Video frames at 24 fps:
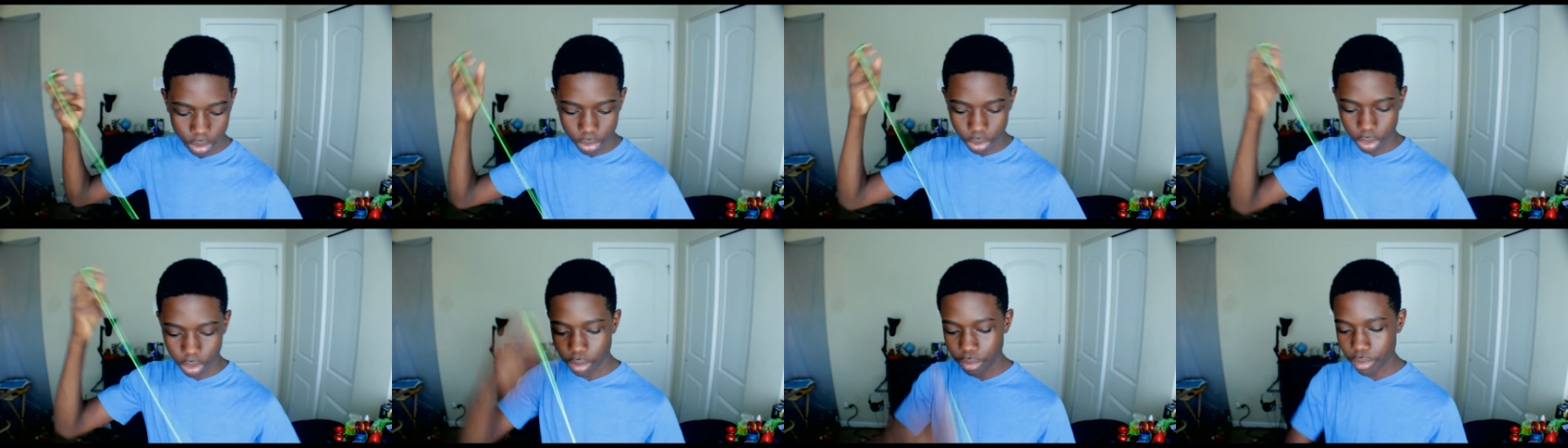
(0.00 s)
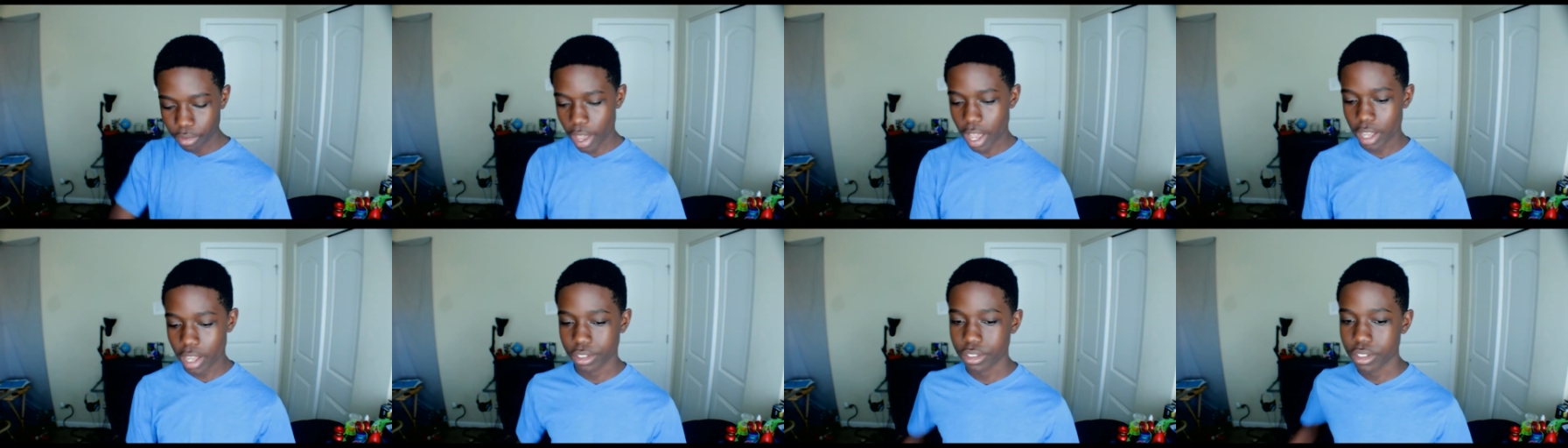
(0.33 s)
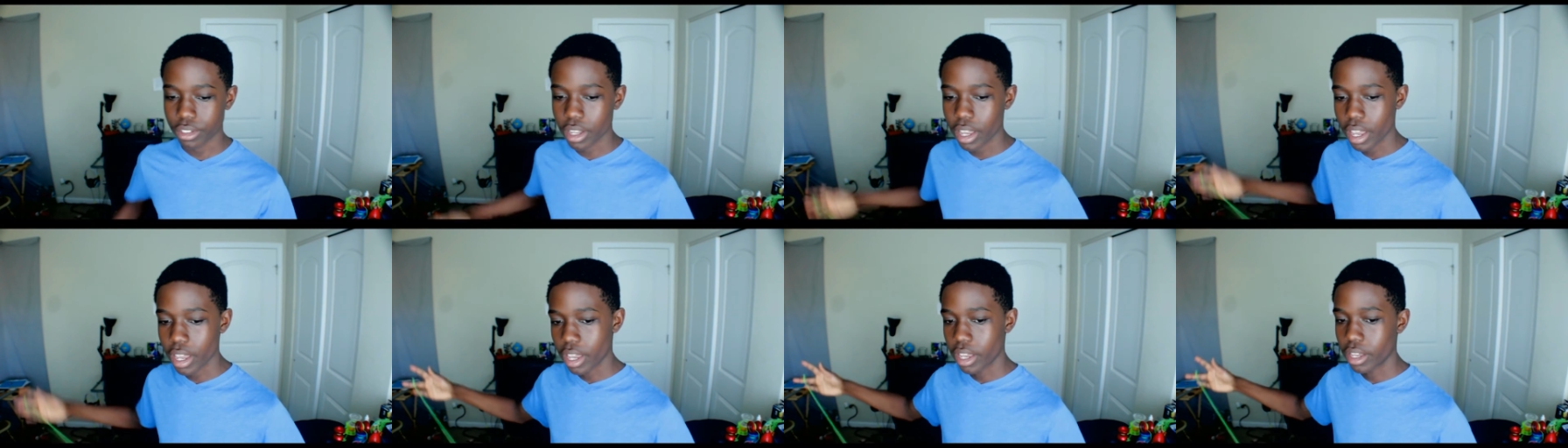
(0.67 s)
really
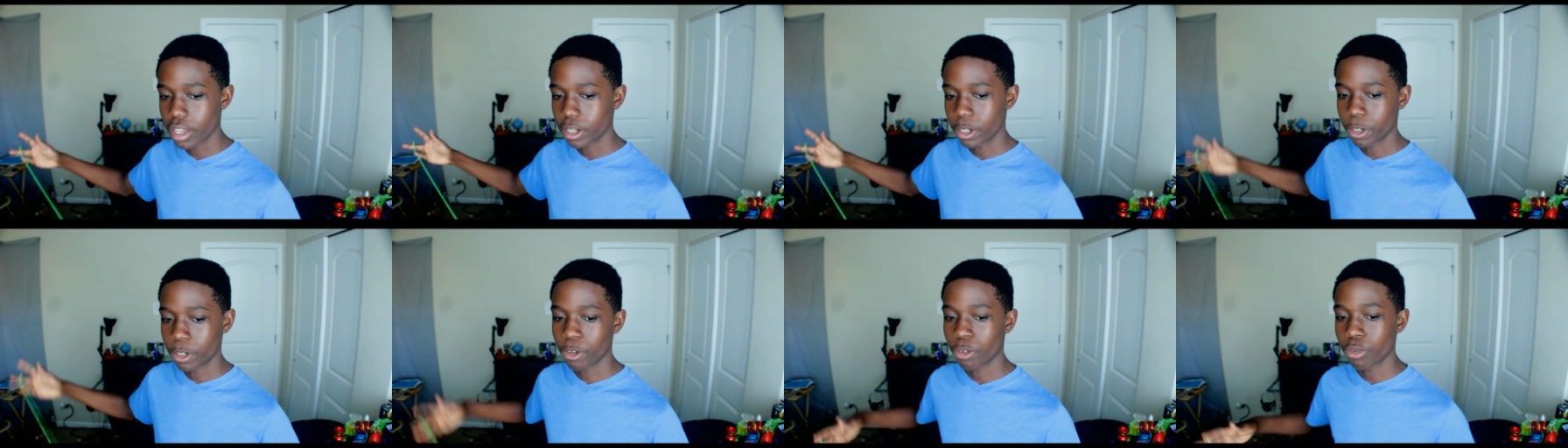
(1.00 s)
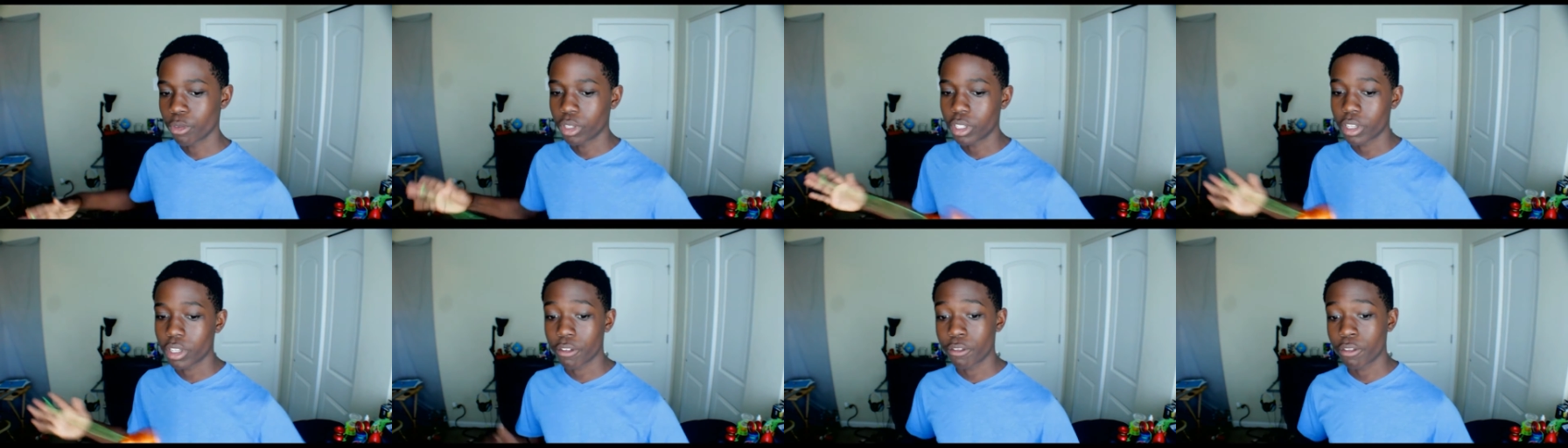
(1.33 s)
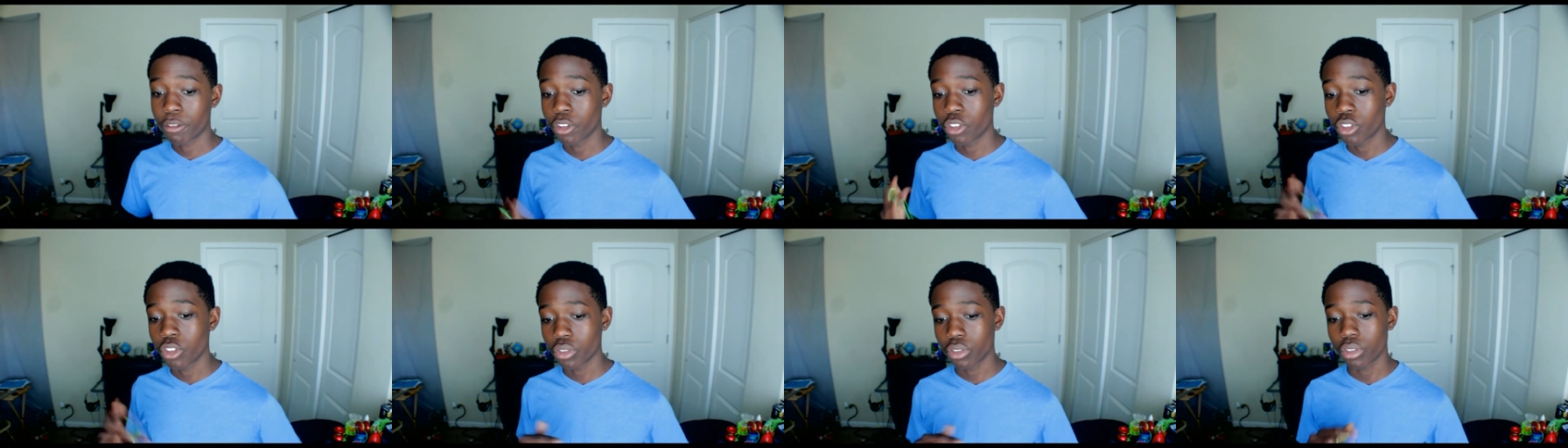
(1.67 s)
fast and really
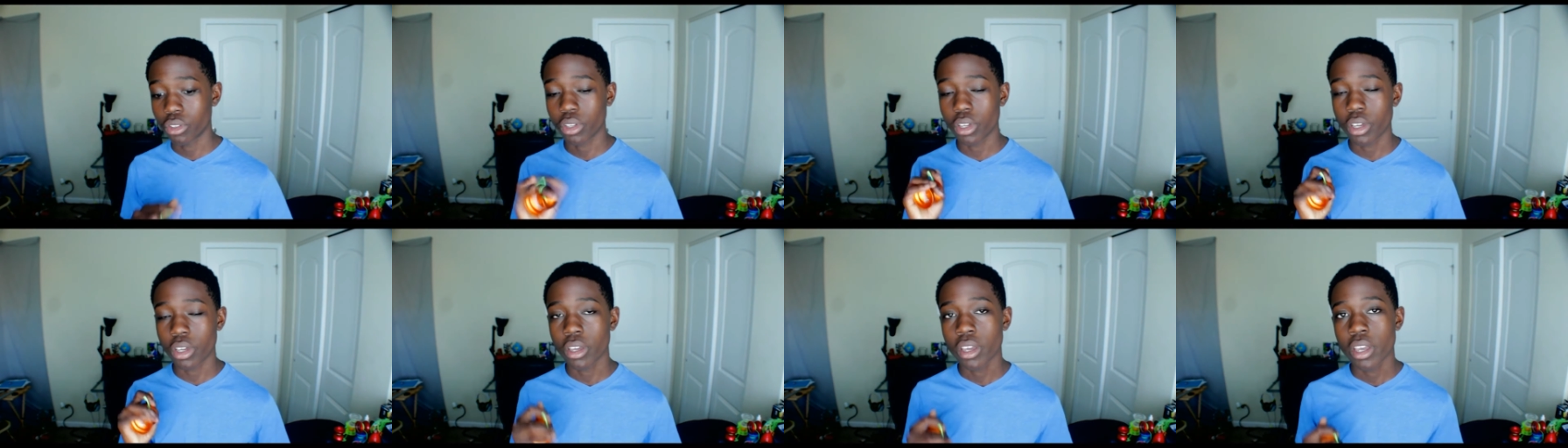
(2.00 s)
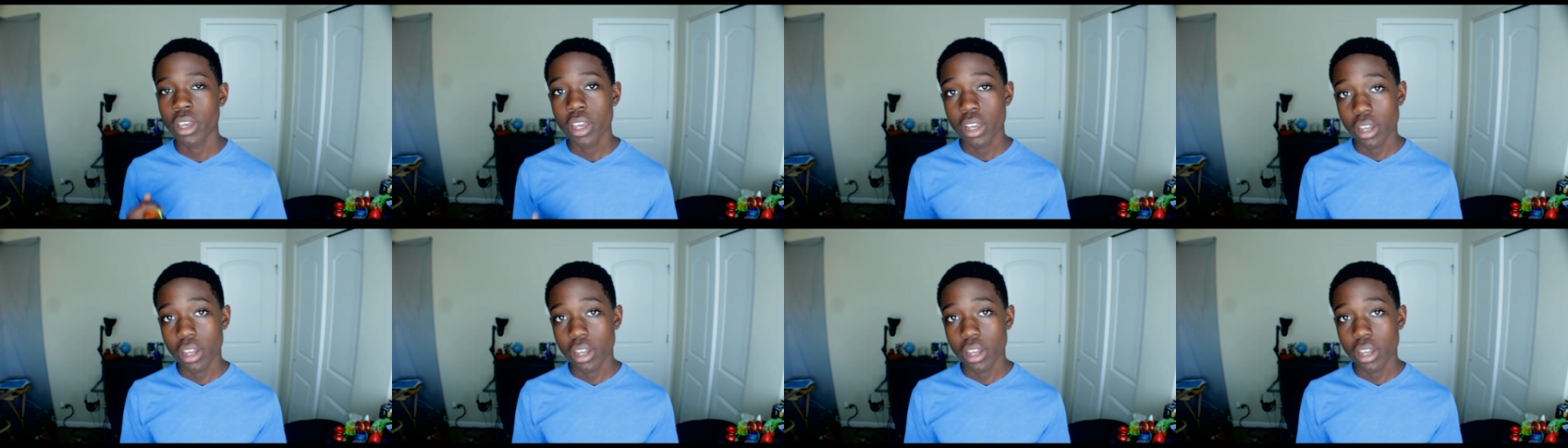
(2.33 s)
efficiently,